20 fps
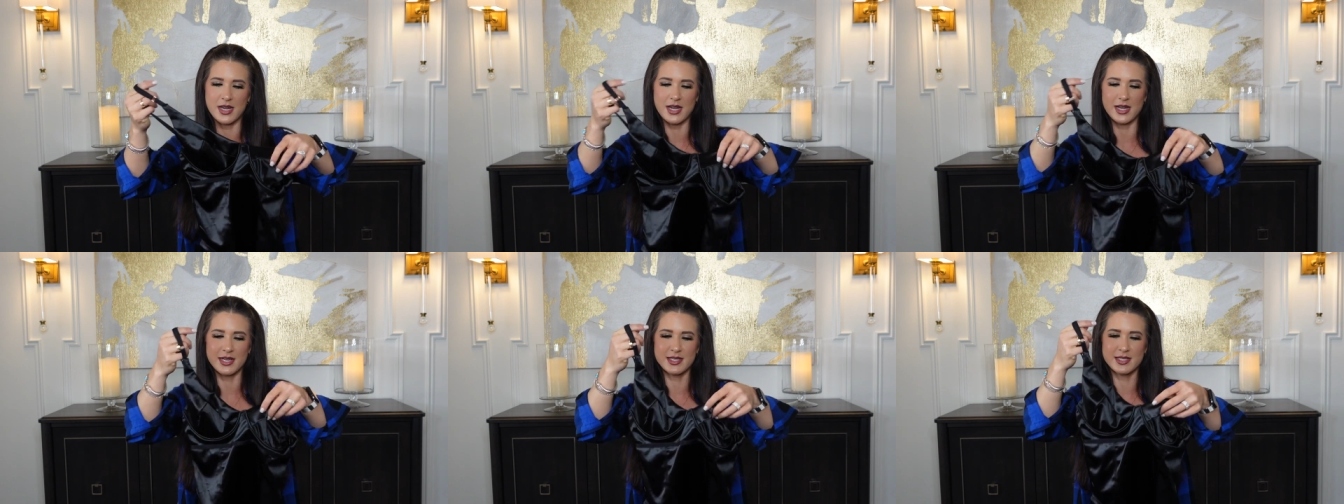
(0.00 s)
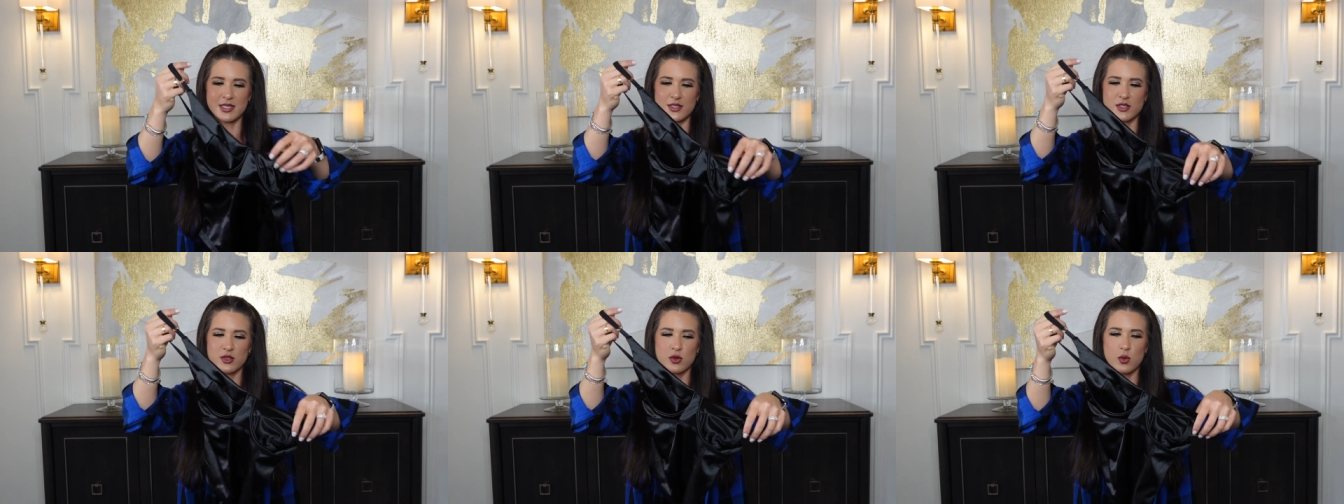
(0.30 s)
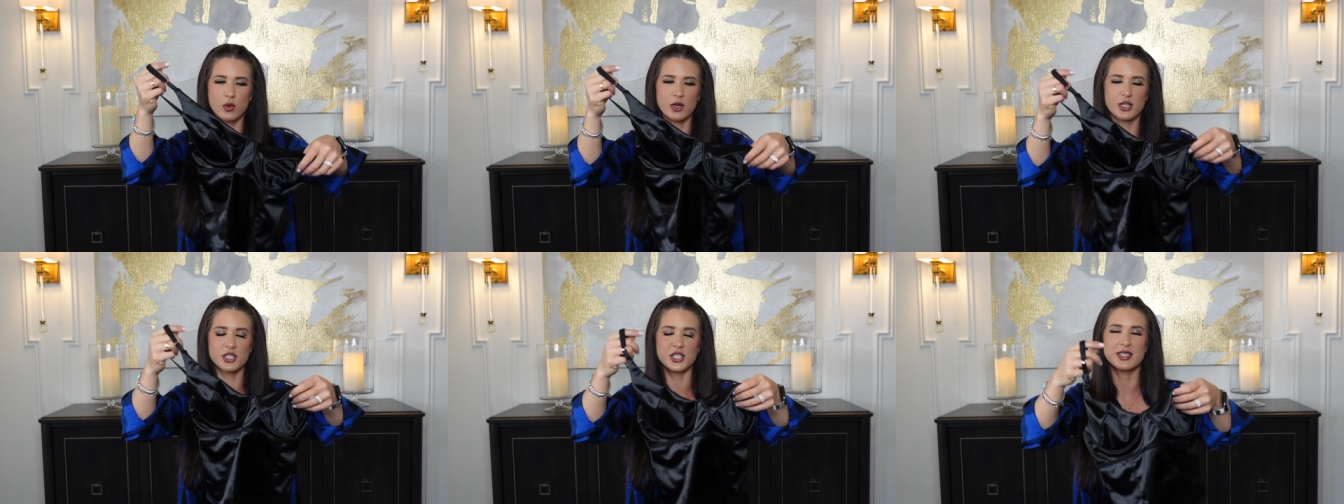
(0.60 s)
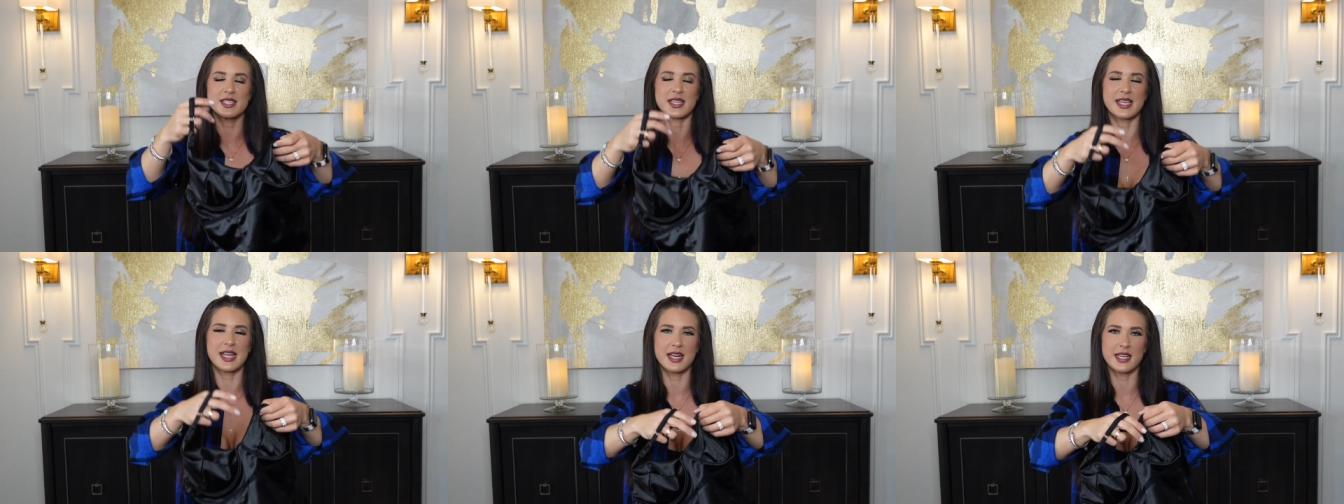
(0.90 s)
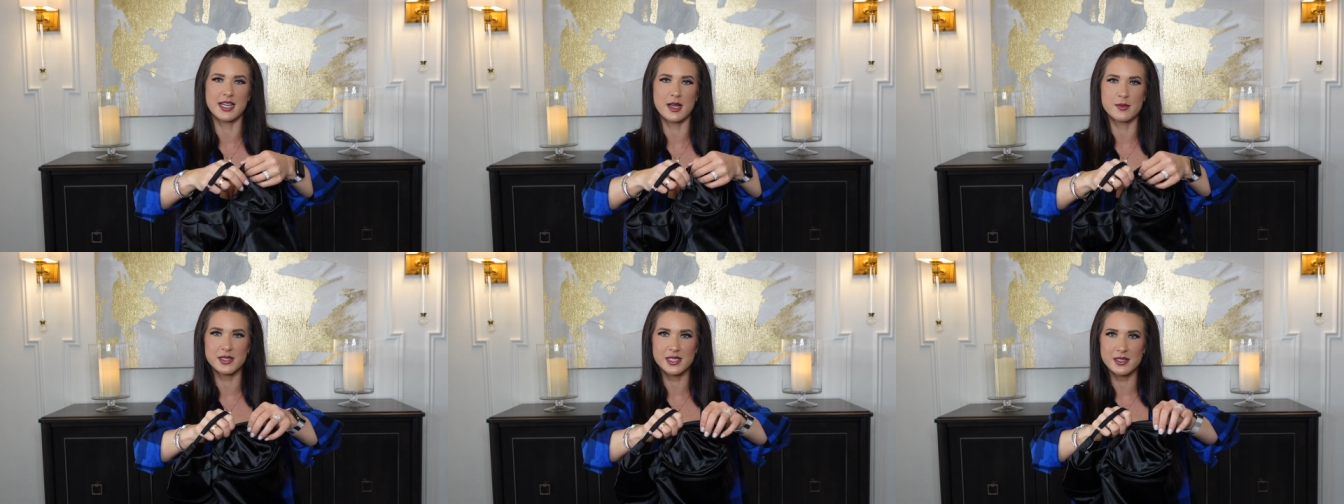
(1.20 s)
It is this gorgeous, again,
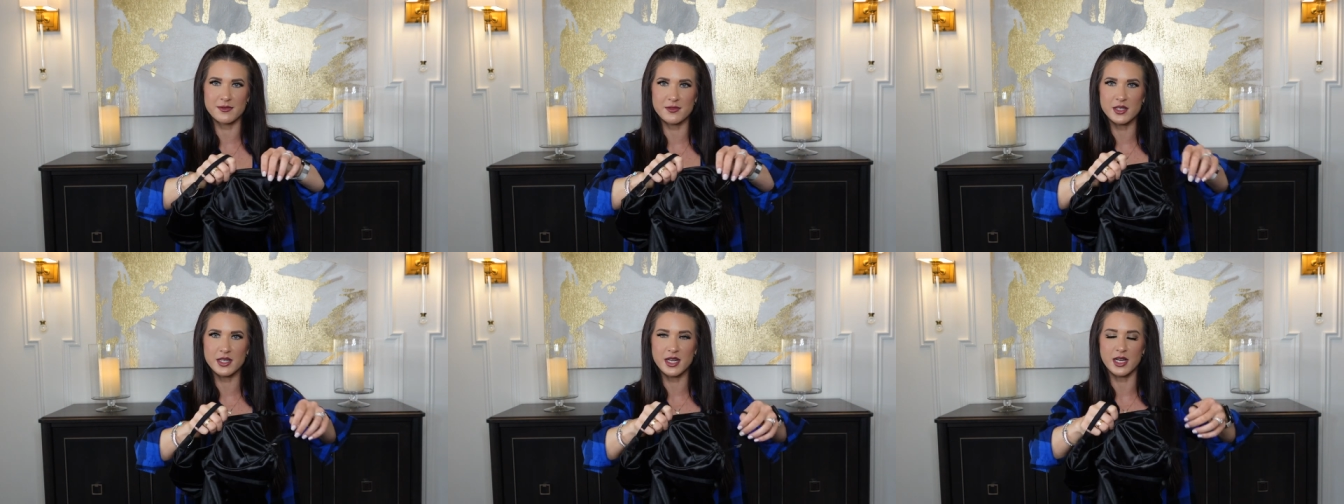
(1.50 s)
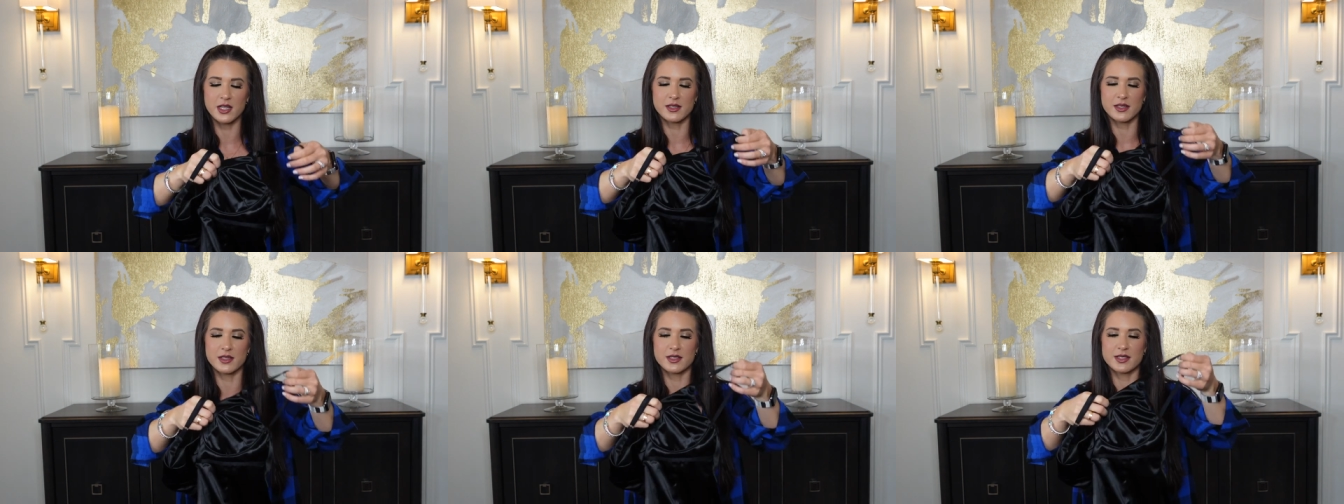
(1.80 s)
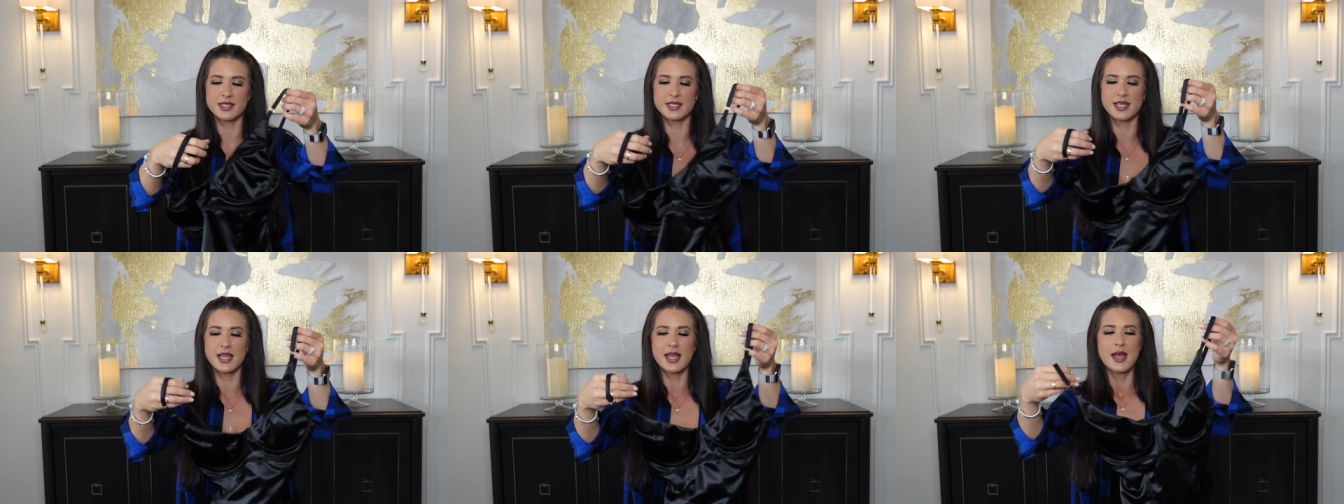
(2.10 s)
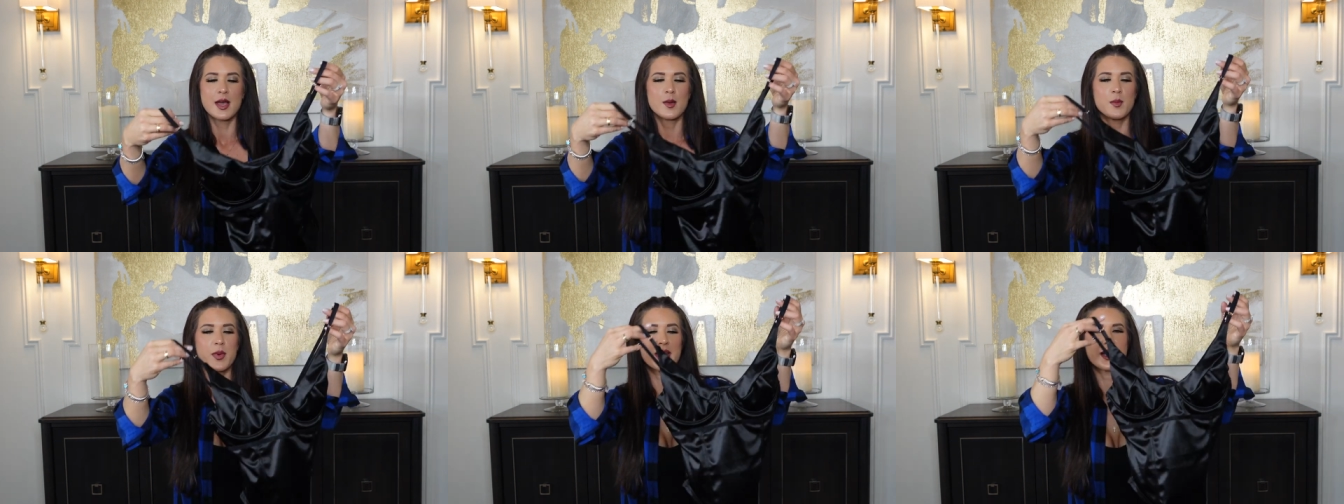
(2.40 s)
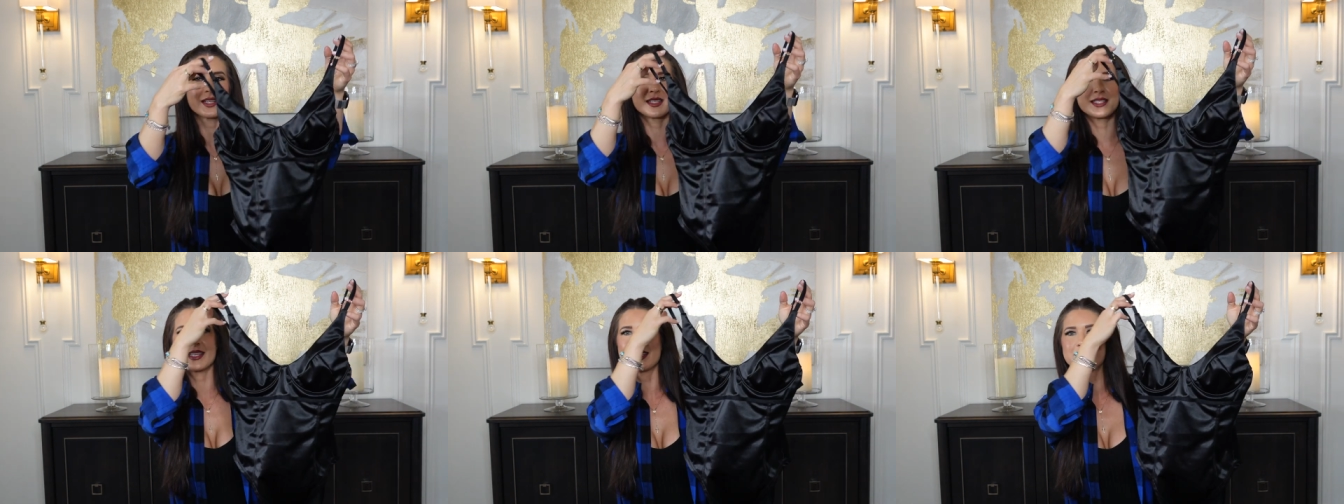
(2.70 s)
it comes different colors, but
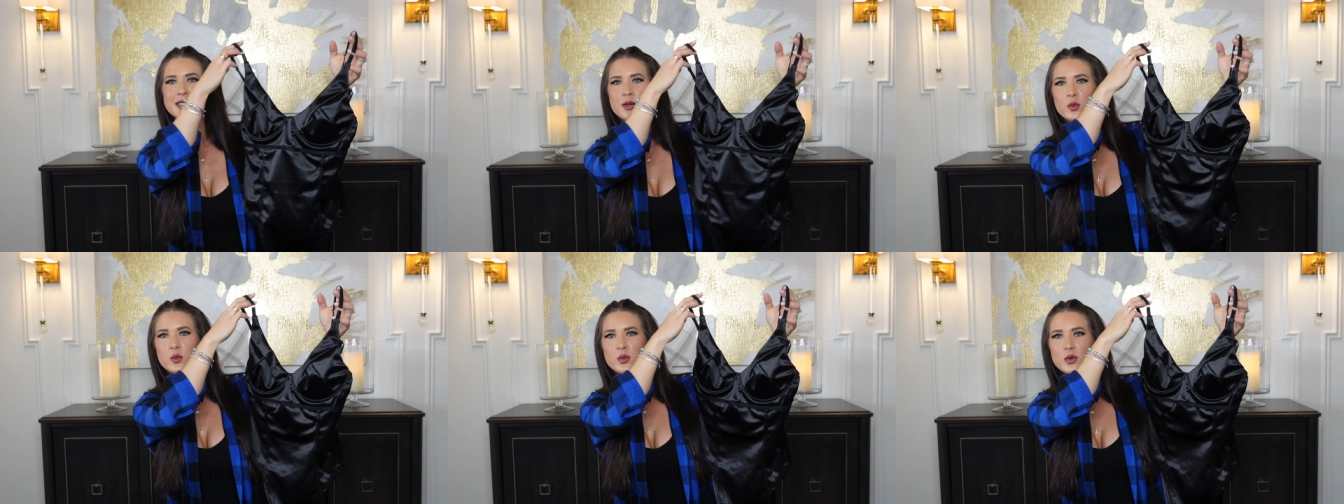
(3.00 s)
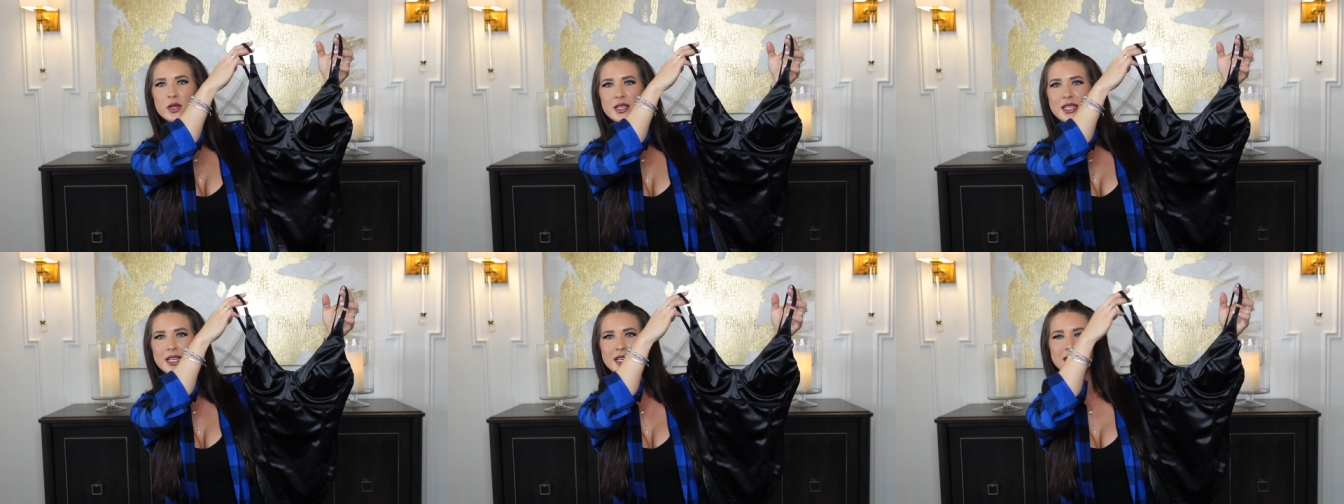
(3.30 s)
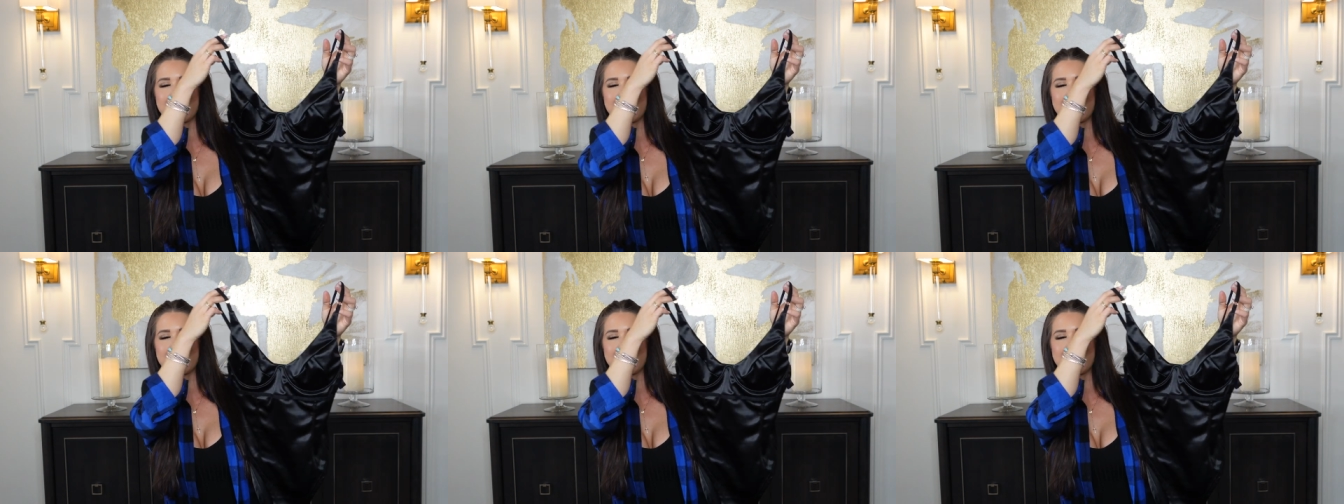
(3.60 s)
it's this really